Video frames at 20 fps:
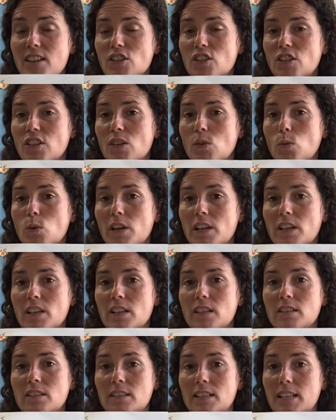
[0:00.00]
you're gonna work
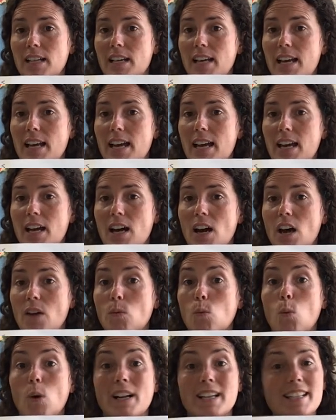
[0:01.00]
on
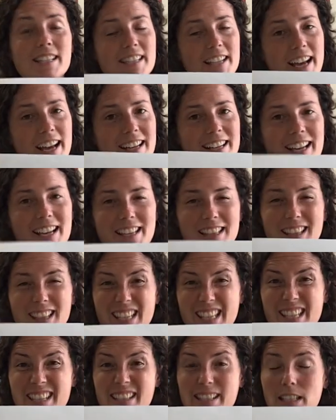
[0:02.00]
one side at
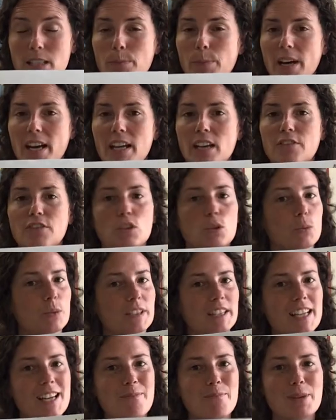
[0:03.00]
least, but if you're
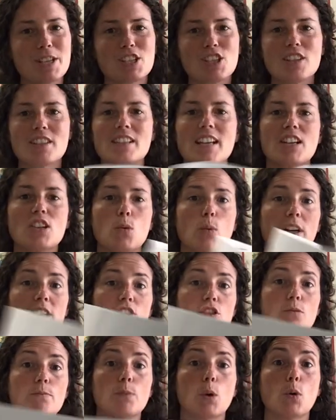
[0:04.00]
really ambitious and you wanna
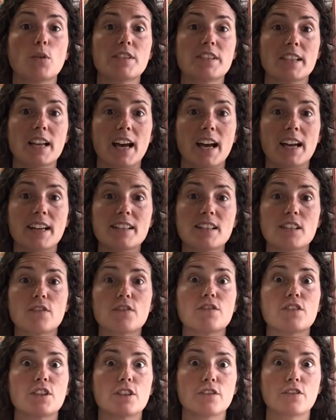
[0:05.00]
do both sides,
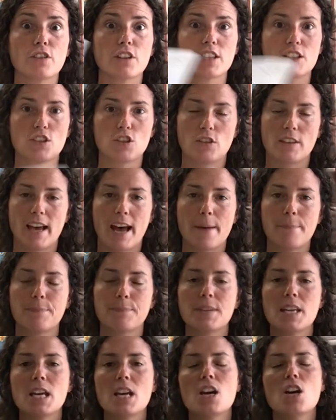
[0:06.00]
feel free to do that.
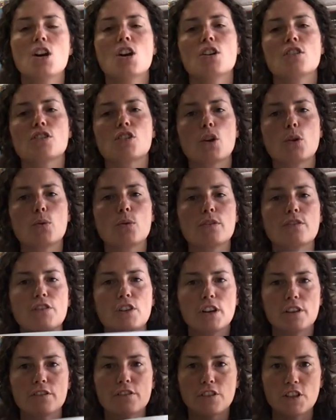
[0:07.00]
So for
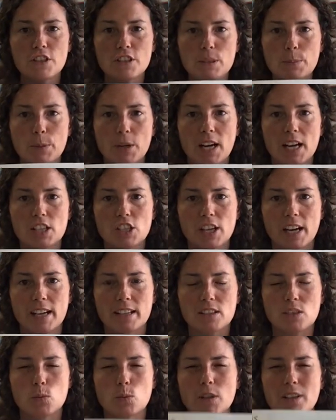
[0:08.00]
our first
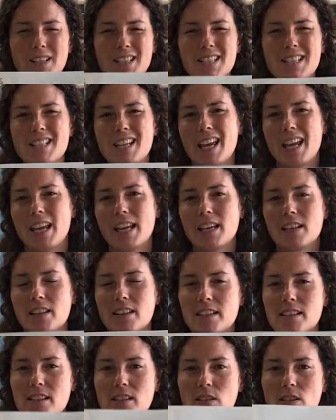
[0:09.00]
project, we're gonna take
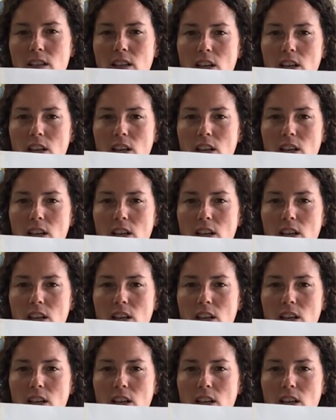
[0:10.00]
this